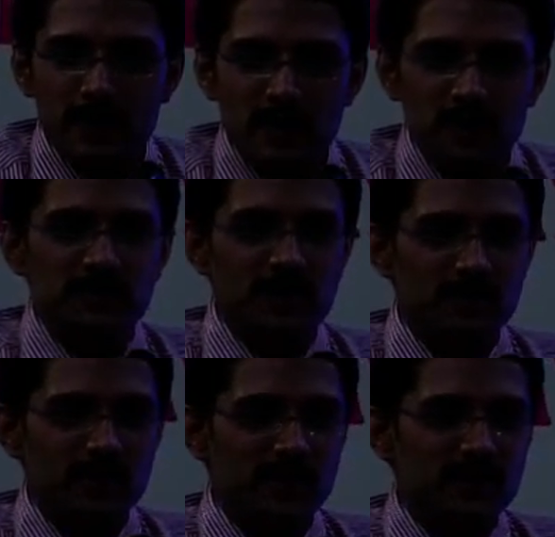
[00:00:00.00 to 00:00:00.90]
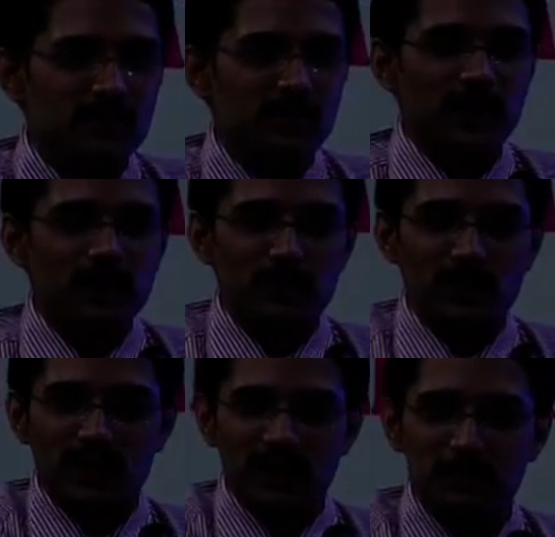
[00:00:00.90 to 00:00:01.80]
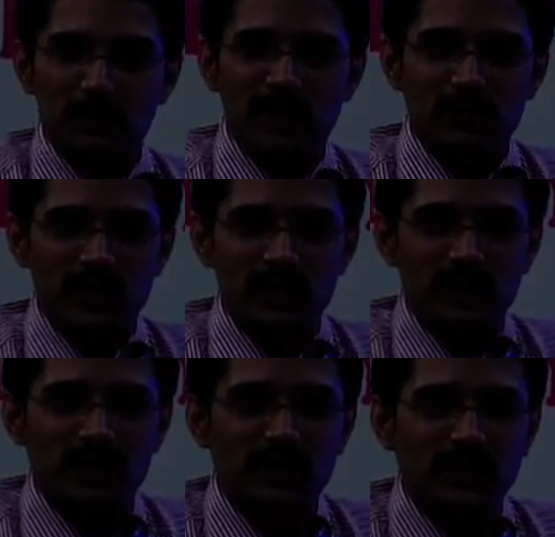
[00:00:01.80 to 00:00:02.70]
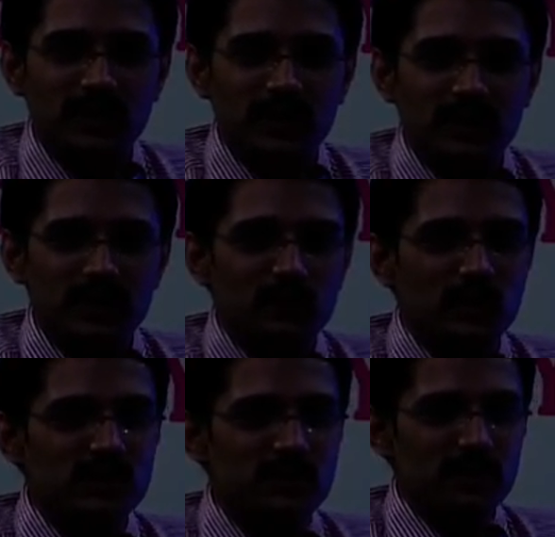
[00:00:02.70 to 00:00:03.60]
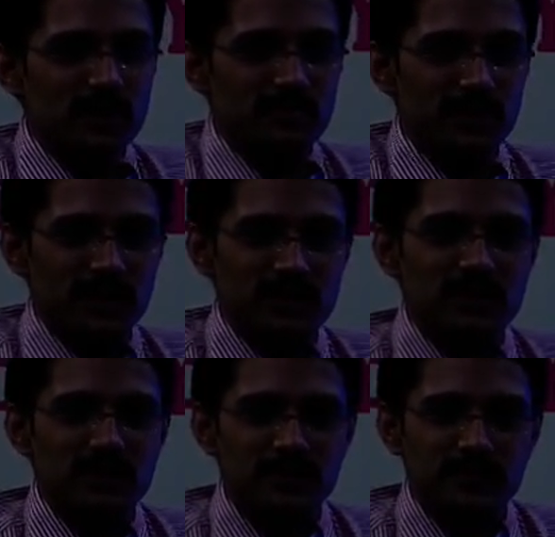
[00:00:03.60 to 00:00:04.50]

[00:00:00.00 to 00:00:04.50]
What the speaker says: If, say for example, I protect a plant variety, then what is the fate of others?